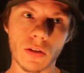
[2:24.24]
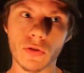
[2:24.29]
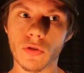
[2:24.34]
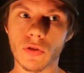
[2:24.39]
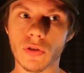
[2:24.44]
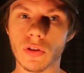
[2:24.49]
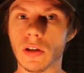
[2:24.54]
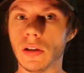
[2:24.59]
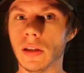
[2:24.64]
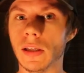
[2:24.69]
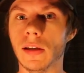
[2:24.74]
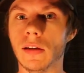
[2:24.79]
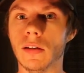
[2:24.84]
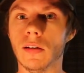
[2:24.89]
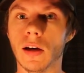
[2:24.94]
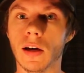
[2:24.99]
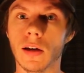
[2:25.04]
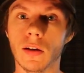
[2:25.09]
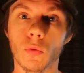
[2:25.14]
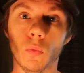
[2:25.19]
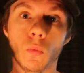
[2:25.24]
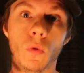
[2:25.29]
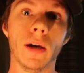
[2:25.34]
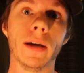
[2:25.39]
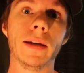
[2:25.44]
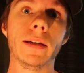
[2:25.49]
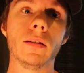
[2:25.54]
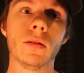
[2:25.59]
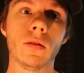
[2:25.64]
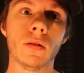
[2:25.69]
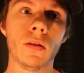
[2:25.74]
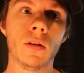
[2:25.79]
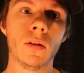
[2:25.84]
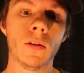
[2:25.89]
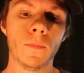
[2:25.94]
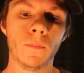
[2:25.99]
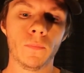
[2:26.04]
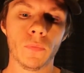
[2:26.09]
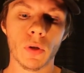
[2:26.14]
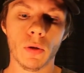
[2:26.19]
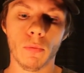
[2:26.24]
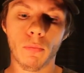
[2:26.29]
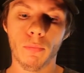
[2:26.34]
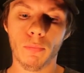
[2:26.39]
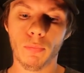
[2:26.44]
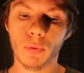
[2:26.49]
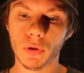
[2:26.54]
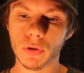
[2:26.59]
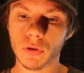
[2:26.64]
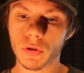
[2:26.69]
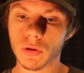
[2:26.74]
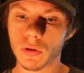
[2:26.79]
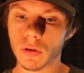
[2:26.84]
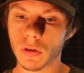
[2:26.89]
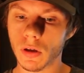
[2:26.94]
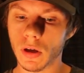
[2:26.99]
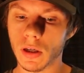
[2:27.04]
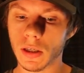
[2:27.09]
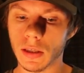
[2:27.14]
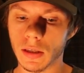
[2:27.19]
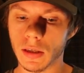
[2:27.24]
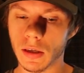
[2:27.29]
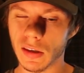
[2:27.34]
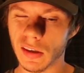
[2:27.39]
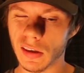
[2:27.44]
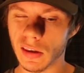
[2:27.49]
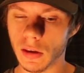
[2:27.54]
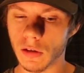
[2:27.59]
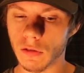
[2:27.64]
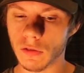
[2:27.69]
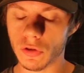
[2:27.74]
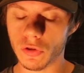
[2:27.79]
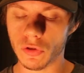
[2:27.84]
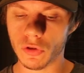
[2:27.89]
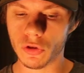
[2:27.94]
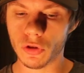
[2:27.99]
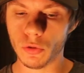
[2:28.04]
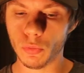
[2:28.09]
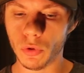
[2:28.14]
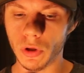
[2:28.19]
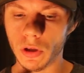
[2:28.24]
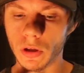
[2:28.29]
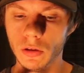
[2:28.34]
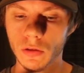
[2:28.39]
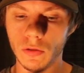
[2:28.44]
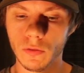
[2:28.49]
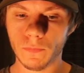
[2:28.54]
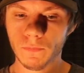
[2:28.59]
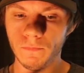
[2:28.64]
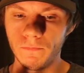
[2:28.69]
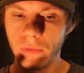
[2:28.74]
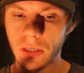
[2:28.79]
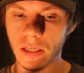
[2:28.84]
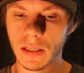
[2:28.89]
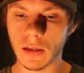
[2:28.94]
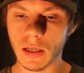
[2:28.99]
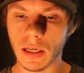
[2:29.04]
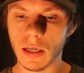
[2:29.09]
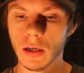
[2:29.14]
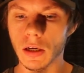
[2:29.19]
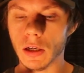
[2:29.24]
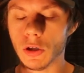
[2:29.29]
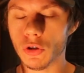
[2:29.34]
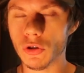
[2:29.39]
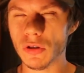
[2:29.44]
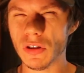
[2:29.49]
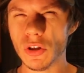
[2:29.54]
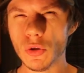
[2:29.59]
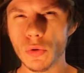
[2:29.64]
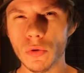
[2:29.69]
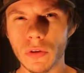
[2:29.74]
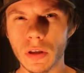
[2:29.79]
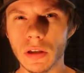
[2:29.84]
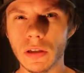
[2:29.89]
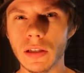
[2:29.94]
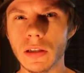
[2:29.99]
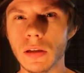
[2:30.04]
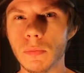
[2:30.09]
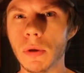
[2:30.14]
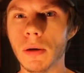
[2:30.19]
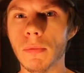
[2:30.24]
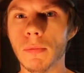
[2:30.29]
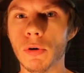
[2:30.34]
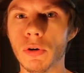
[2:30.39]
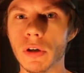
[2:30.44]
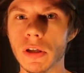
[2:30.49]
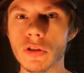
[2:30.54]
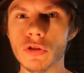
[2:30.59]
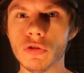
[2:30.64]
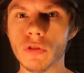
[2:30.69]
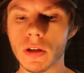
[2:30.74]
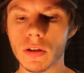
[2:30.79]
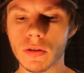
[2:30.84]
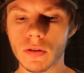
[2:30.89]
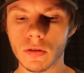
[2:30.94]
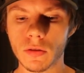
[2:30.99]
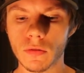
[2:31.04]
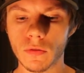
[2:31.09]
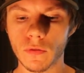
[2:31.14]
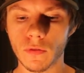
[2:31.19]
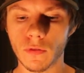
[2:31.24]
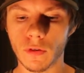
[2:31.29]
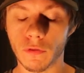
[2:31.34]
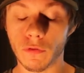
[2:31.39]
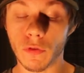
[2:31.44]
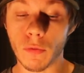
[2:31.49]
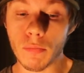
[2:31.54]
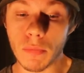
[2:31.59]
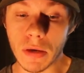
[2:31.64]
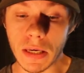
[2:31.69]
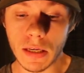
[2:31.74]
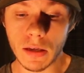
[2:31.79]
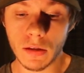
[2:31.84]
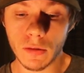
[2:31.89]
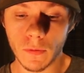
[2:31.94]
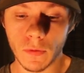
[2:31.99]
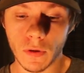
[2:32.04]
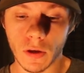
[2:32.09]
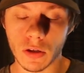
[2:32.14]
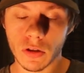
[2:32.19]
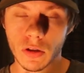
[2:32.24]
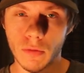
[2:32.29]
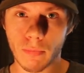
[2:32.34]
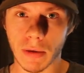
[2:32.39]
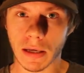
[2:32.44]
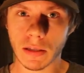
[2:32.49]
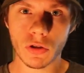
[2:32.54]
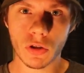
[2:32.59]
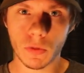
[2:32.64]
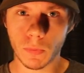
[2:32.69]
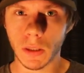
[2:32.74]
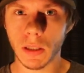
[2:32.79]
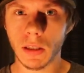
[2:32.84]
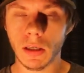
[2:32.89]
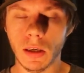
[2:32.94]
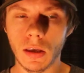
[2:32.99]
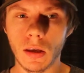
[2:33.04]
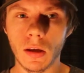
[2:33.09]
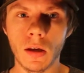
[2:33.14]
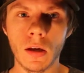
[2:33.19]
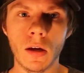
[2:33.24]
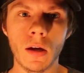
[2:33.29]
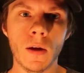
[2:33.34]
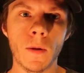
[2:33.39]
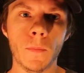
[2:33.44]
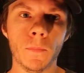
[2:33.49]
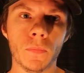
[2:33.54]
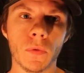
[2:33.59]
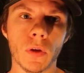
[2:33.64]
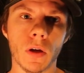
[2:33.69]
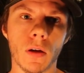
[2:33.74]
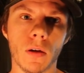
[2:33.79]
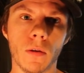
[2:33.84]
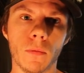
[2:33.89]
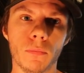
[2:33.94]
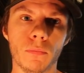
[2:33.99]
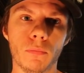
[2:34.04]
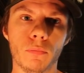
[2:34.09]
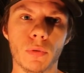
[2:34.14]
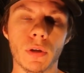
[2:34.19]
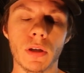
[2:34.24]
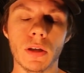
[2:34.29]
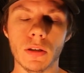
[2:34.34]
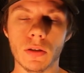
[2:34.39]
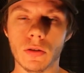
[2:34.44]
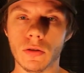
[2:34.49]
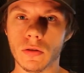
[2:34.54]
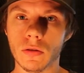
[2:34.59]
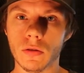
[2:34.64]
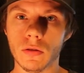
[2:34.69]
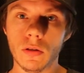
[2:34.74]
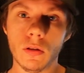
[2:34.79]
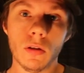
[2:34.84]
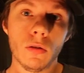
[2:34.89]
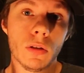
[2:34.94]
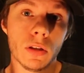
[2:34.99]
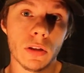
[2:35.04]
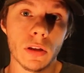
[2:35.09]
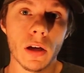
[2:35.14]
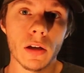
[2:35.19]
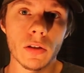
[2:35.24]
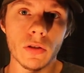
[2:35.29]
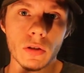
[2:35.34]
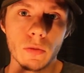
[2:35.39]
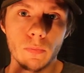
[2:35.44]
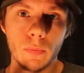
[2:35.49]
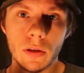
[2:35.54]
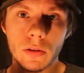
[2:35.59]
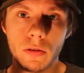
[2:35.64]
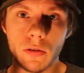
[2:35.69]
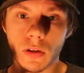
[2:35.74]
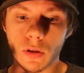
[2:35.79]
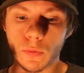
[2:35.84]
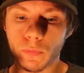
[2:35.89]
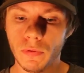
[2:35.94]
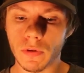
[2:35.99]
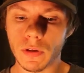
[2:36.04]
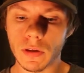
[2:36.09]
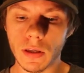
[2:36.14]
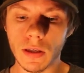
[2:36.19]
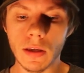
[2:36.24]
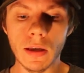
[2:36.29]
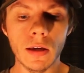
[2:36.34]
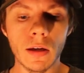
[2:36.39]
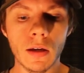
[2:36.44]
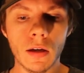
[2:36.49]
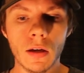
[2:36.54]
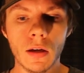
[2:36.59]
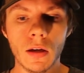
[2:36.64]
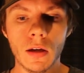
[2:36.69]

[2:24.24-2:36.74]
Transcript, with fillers: it's just clean and white. But I, uh, there is just something it, it, could do with a little bit more interest for me as a man smelling it. Um, but it's you know it's nice, it's pleasant, it's pretty